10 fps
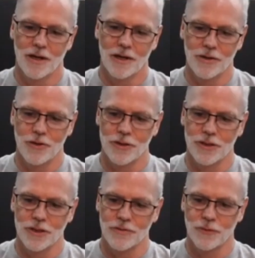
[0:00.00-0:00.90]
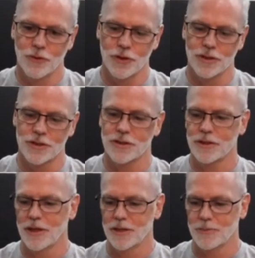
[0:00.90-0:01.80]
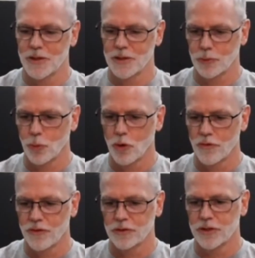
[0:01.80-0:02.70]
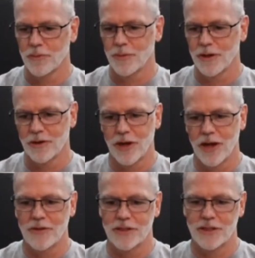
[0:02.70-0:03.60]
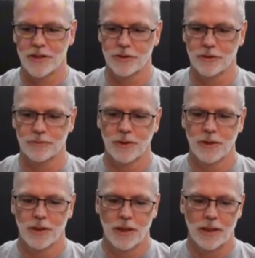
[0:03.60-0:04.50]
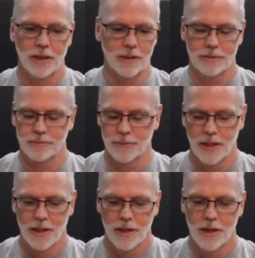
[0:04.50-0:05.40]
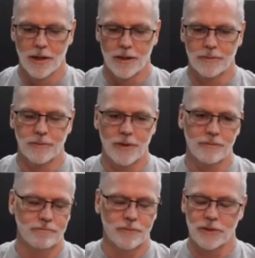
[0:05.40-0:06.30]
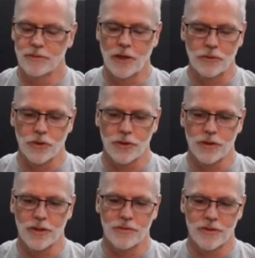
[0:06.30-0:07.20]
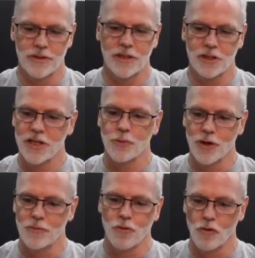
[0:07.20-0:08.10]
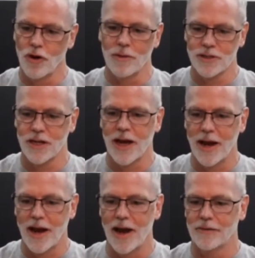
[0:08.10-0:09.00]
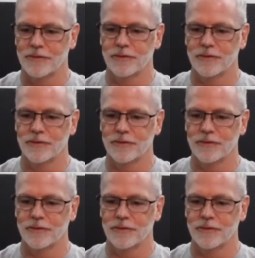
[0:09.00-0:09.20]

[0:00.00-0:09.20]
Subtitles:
U.S. Air Force, Special Warfare Gentleman, or Navy SEAL, uh, uh, it, those are the 16-week programs that I have.